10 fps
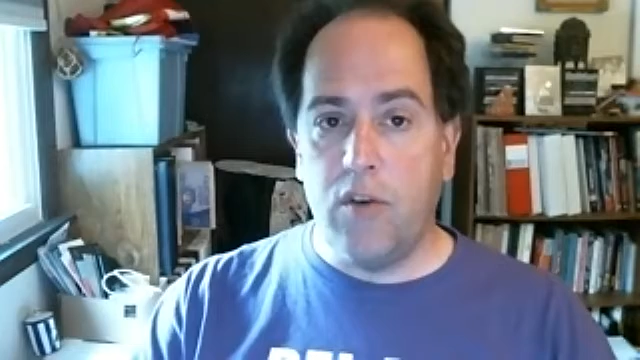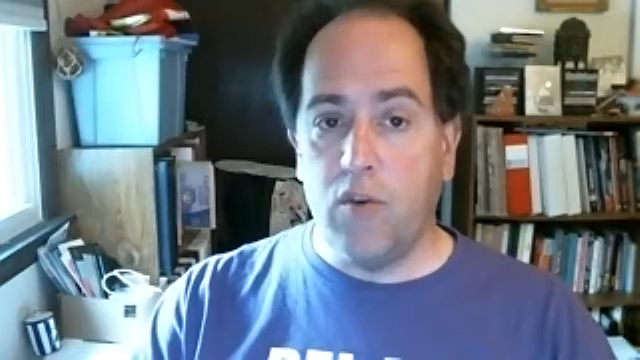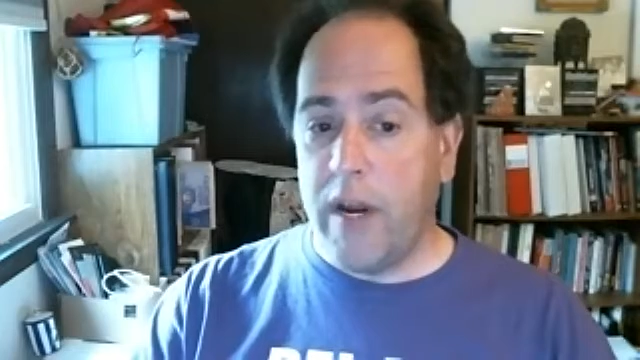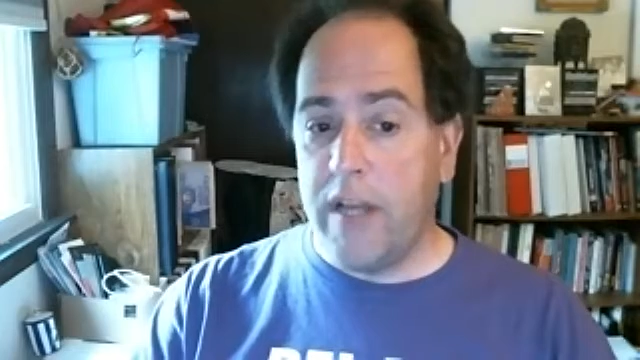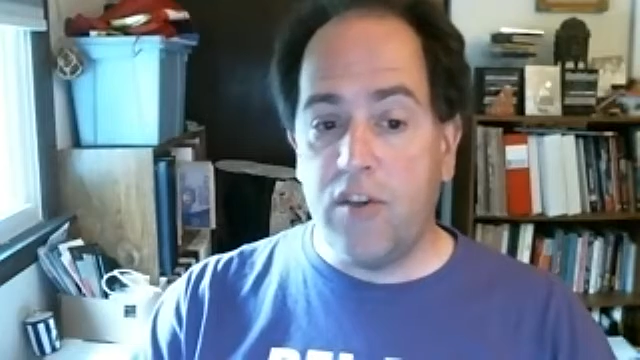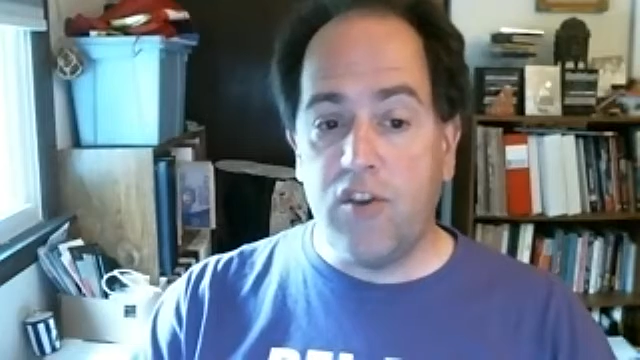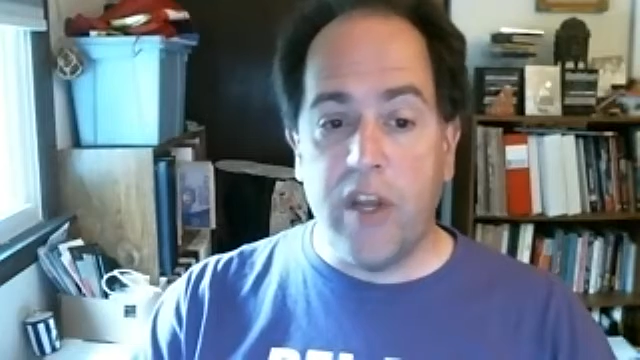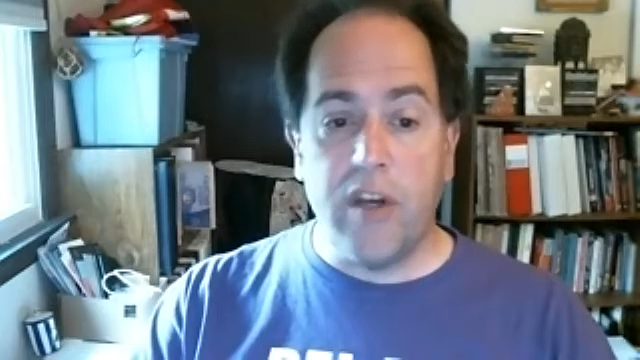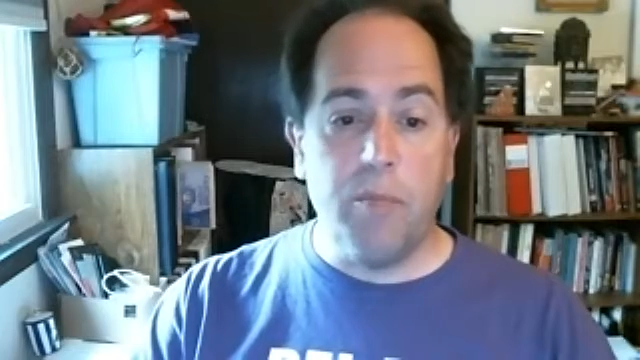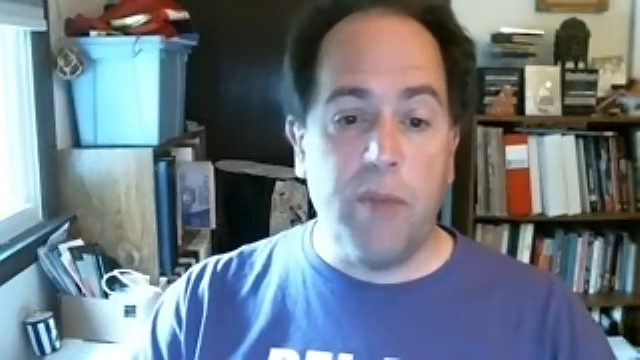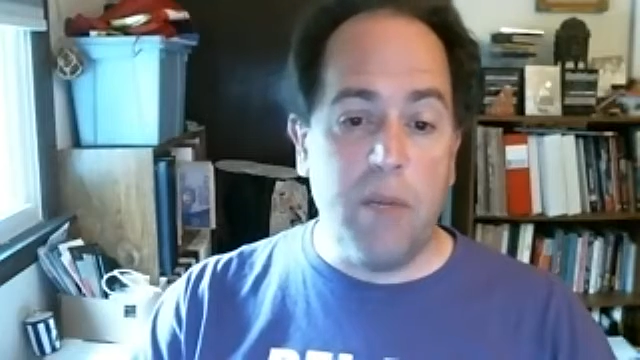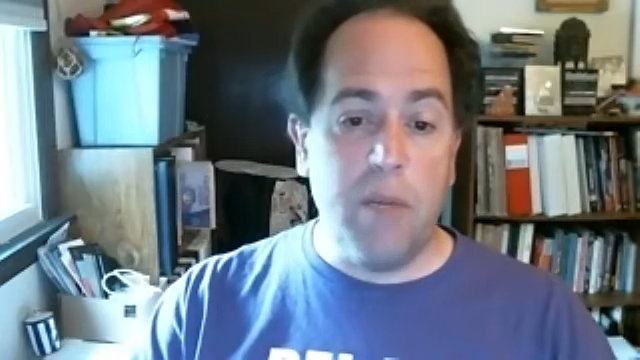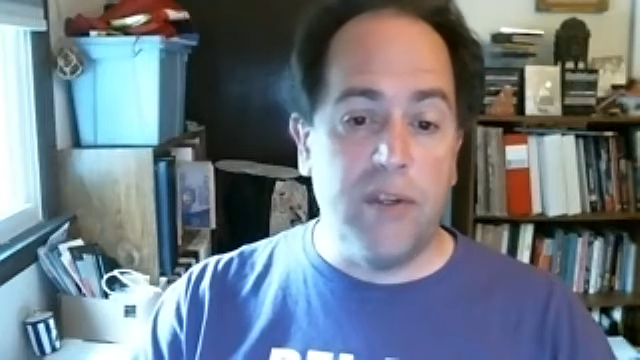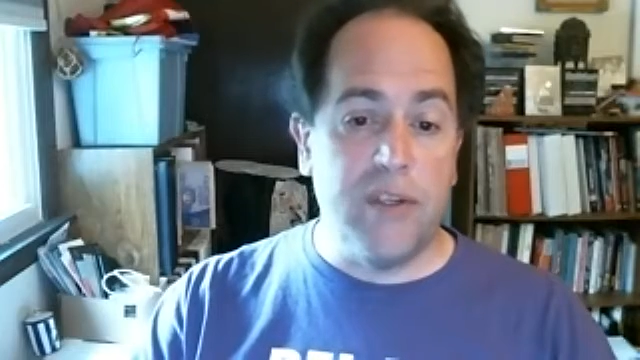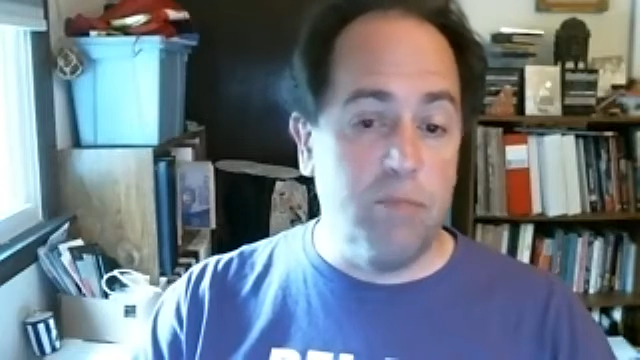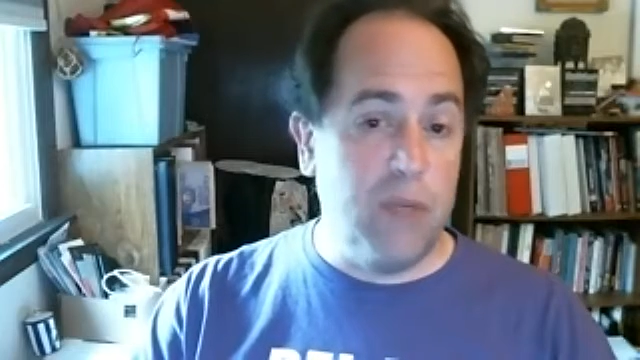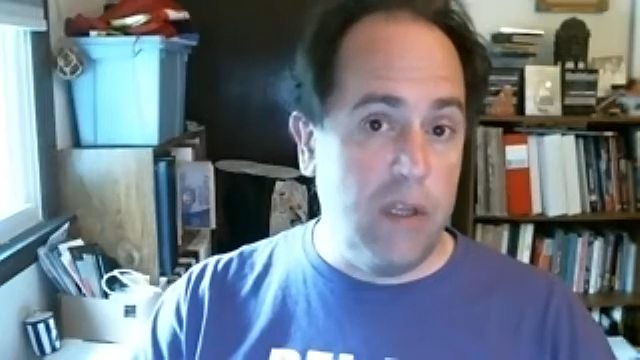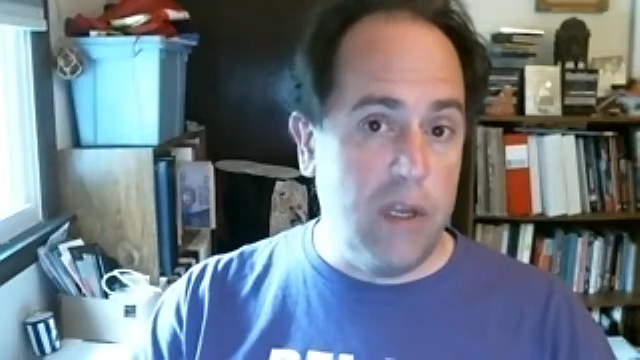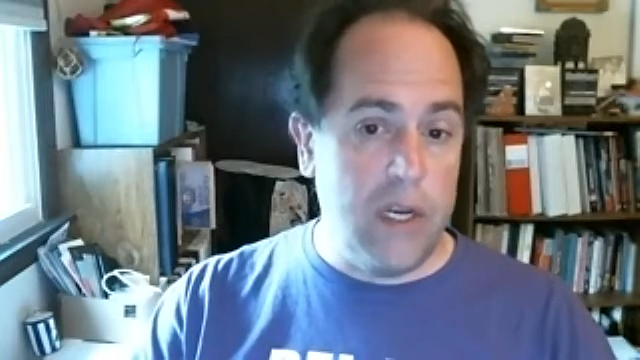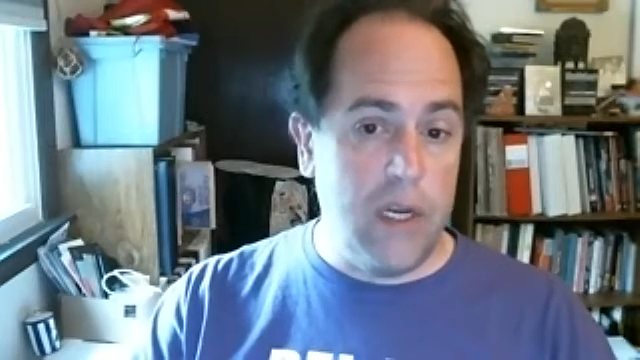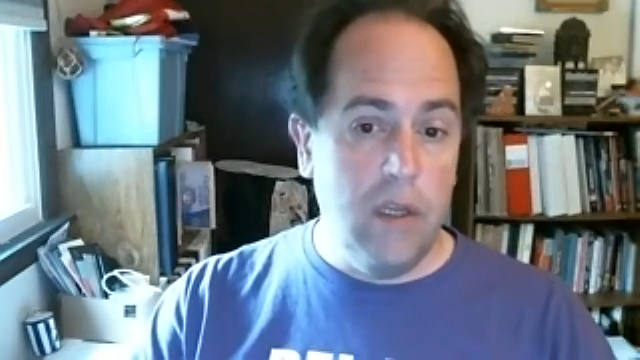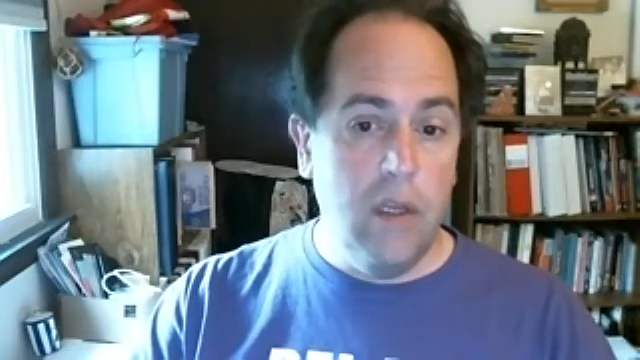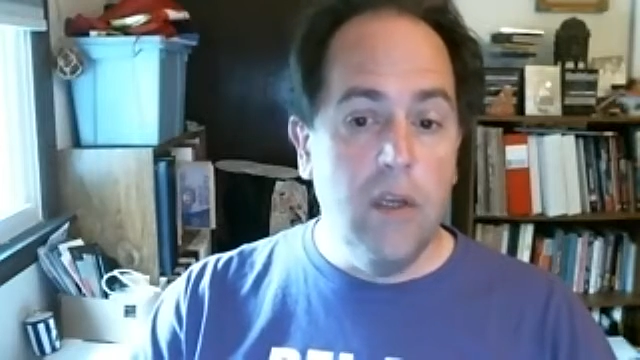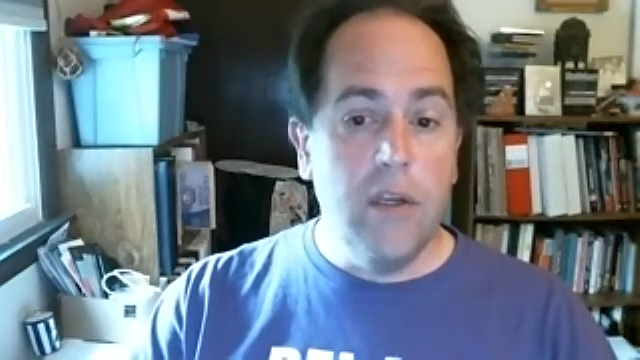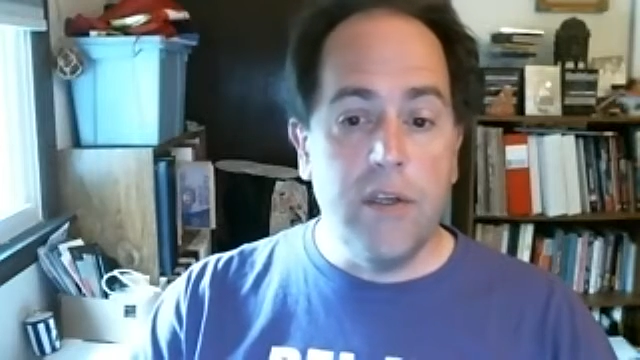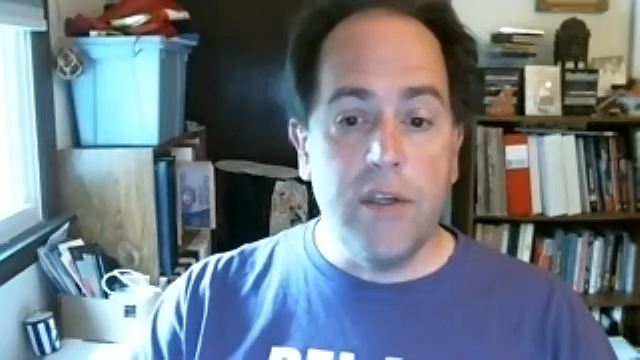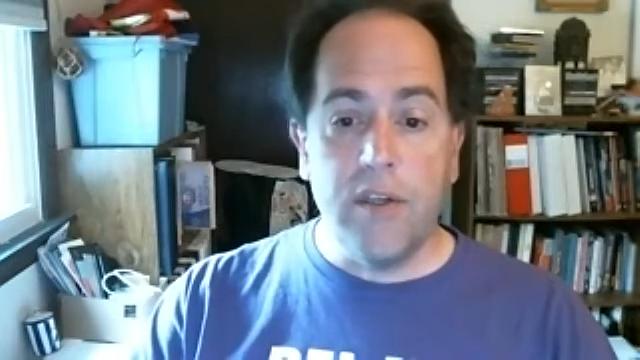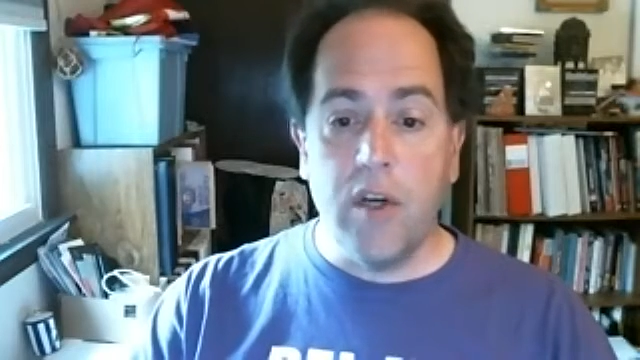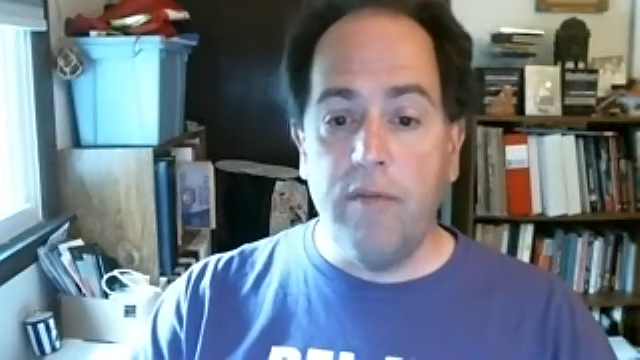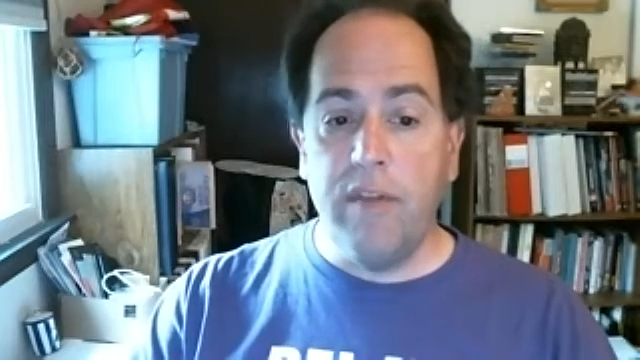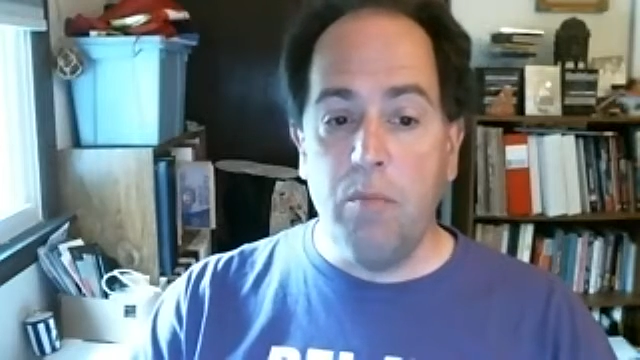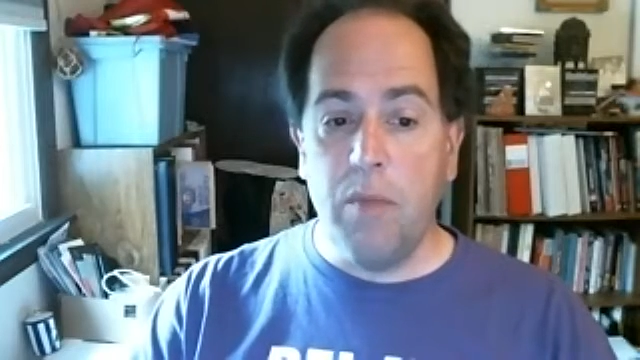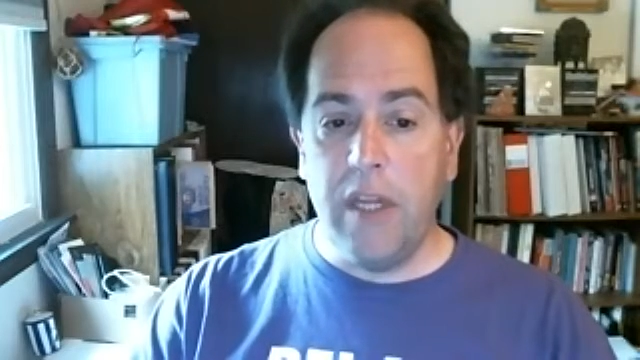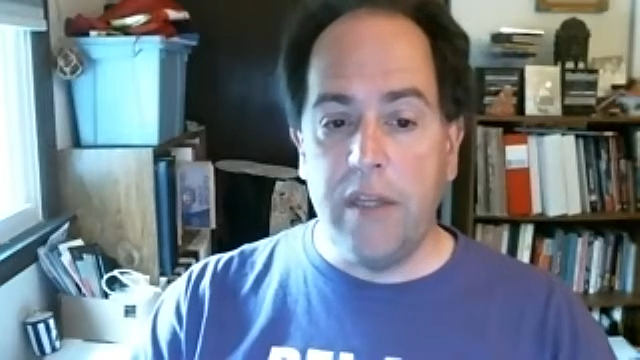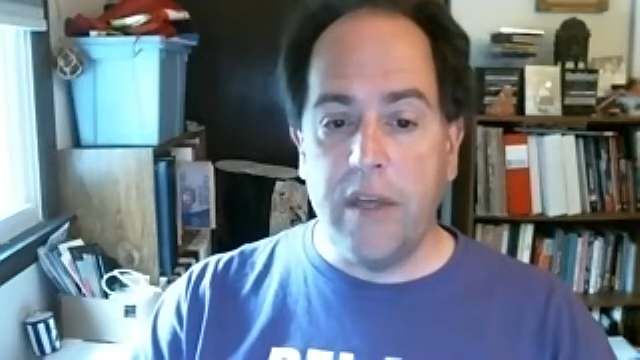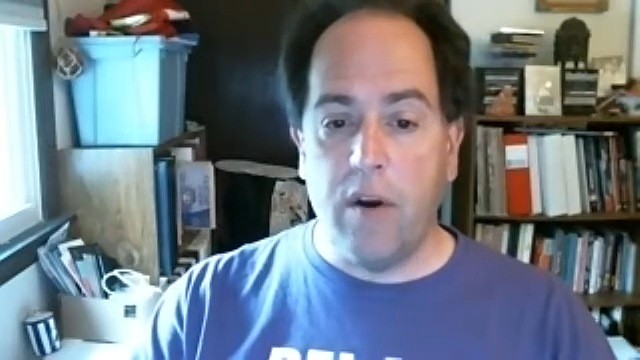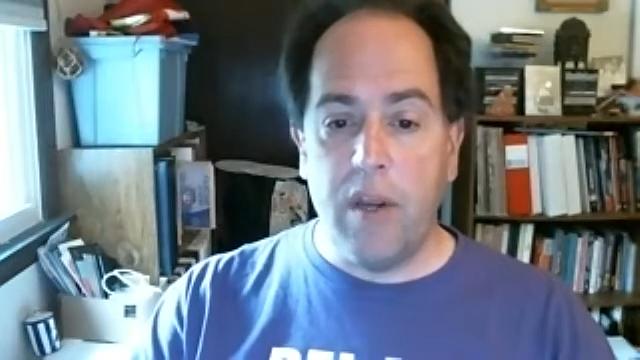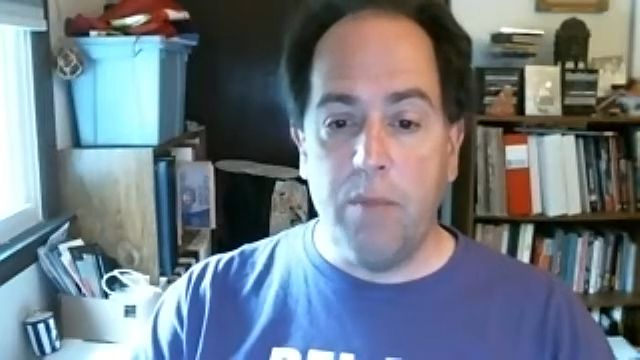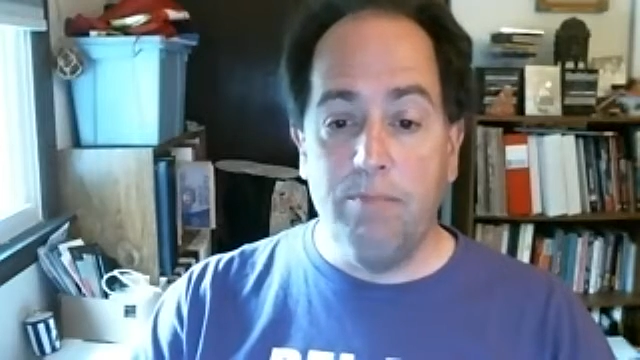transgender people's ability to serve in the military,